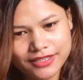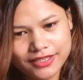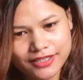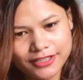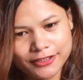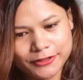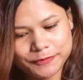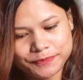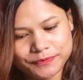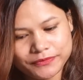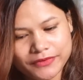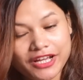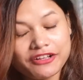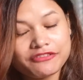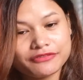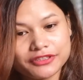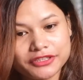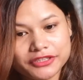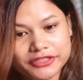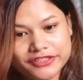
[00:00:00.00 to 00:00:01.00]

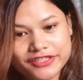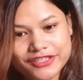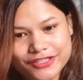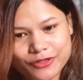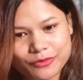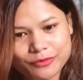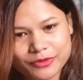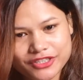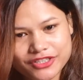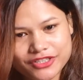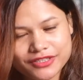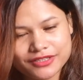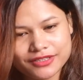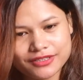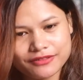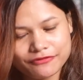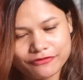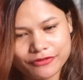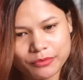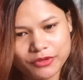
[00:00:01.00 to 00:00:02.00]
I've learned so
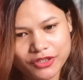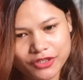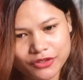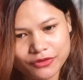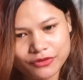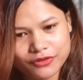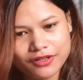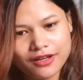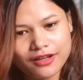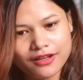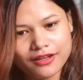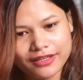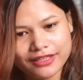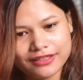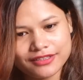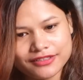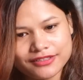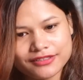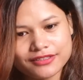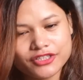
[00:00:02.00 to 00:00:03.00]
much from you
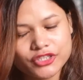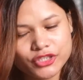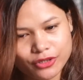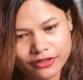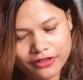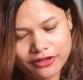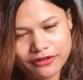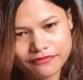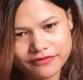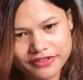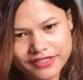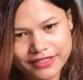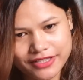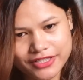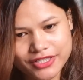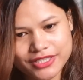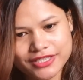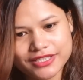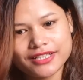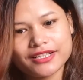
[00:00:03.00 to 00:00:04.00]
in this short
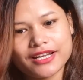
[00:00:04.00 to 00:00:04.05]
conversation,